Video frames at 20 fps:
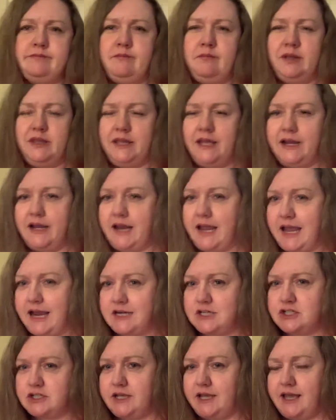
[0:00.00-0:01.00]
But that it
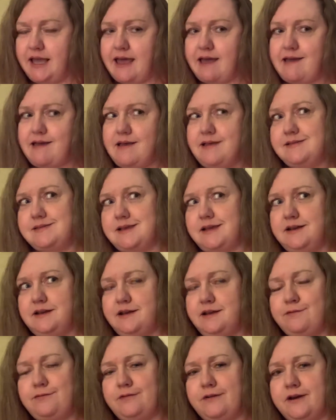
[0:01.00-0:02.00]
actually has a
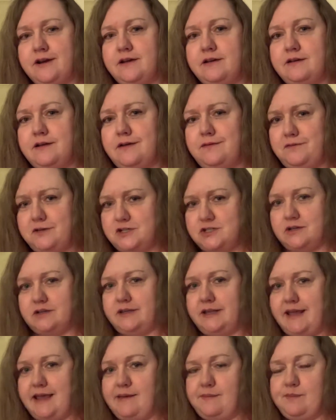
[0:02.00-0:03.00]
different official
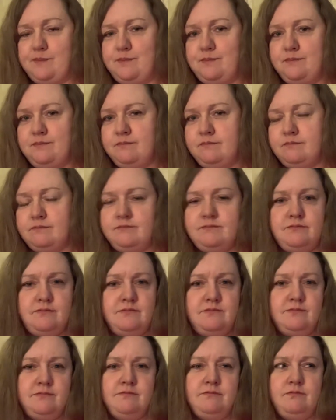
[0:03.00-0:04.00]
name.
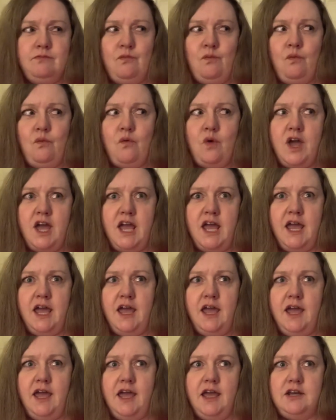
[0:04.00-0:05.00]

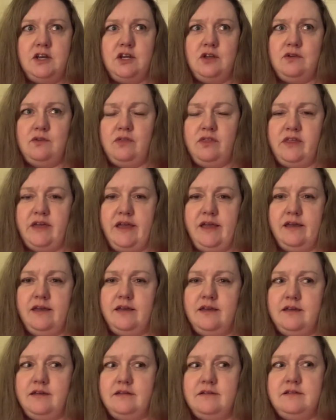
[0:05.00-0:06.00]
Why do you think?
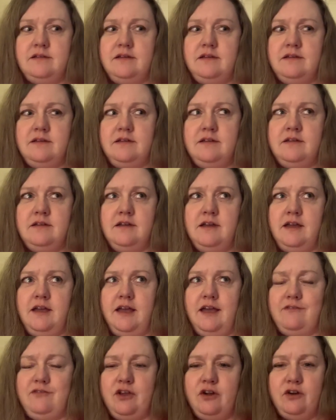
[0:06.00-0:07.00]

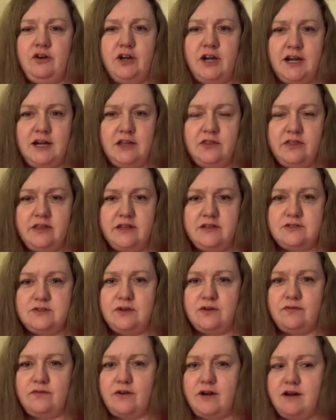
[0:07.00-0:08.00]
Have you heard anything
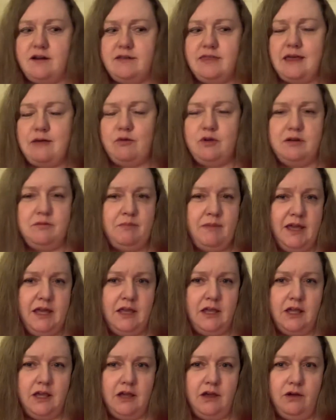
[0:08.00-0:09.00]
so far that would
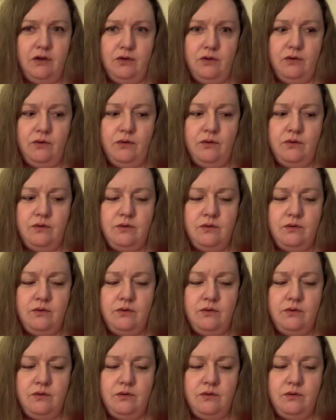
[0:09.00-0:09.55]
make you